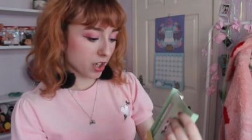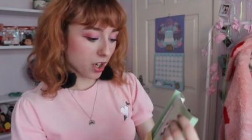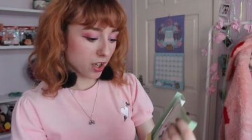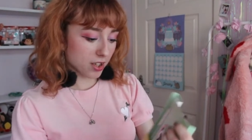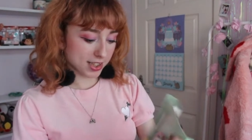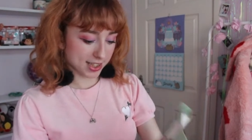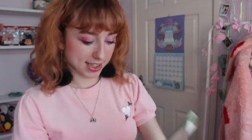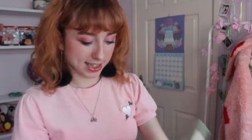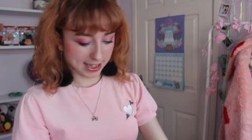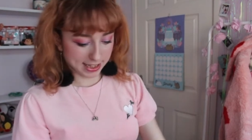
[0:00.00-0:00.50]
you
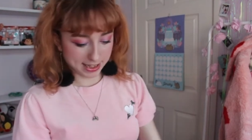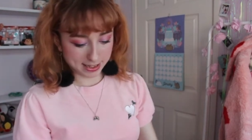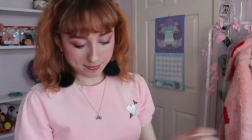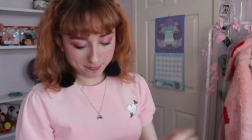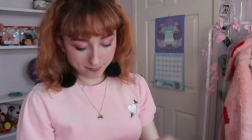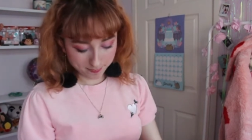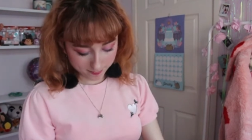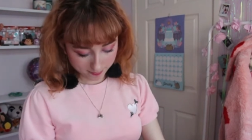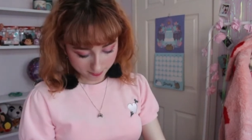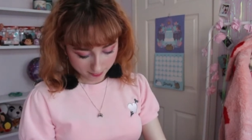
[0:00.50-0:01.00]
can't see,
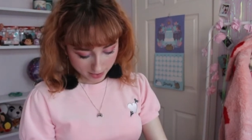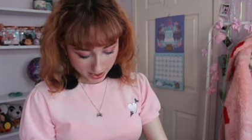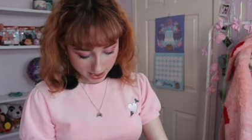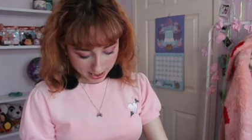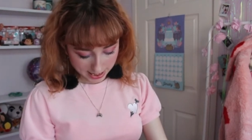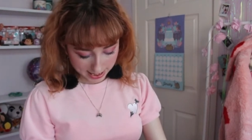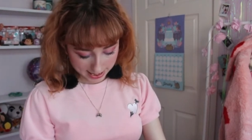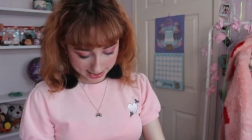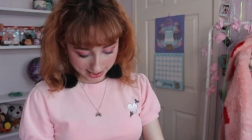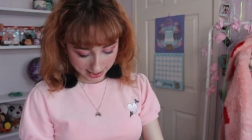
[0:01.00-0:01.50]

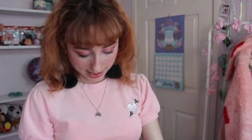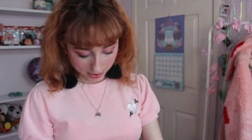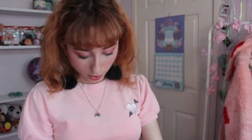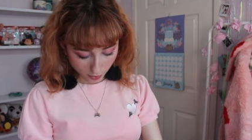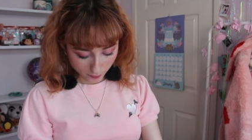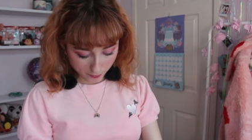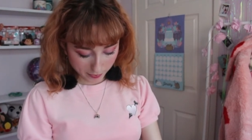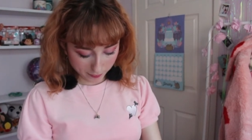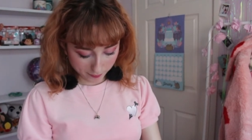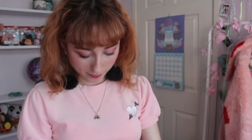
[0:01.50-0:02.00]
is a
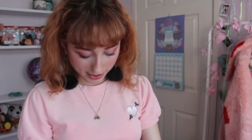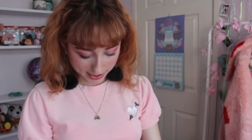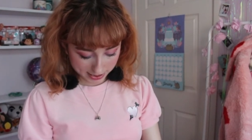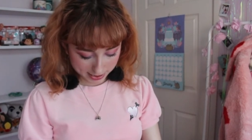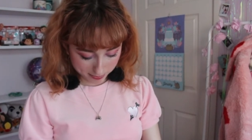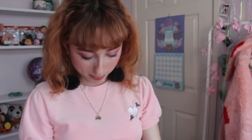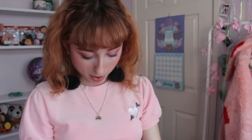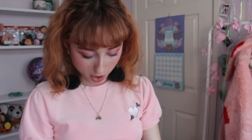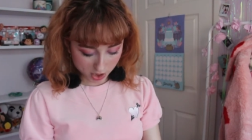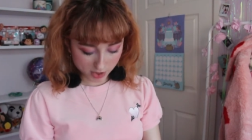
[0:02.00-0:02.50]
coffee
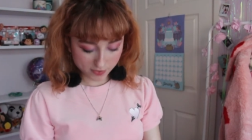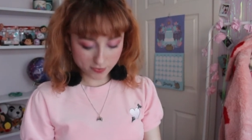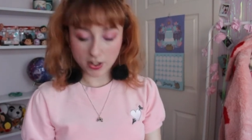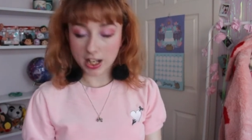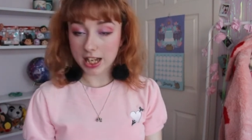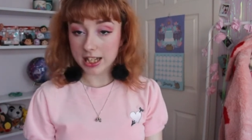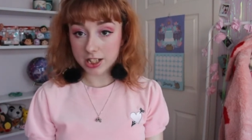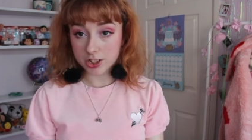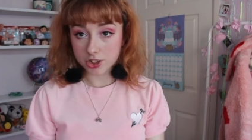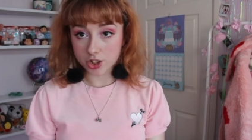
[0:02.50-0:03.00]
face mask for
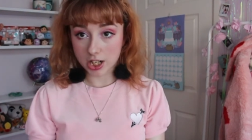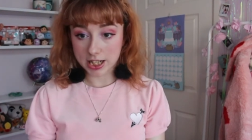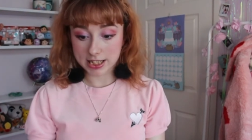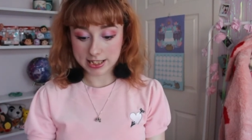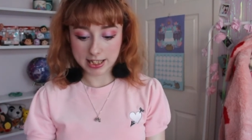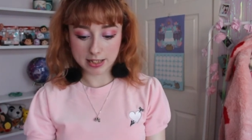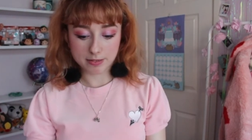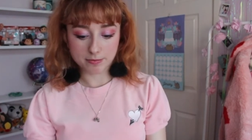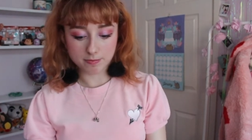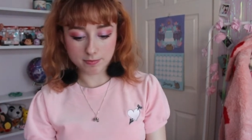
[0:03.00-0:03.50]

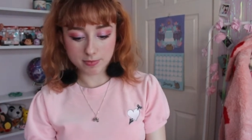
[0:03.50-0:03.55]
energising.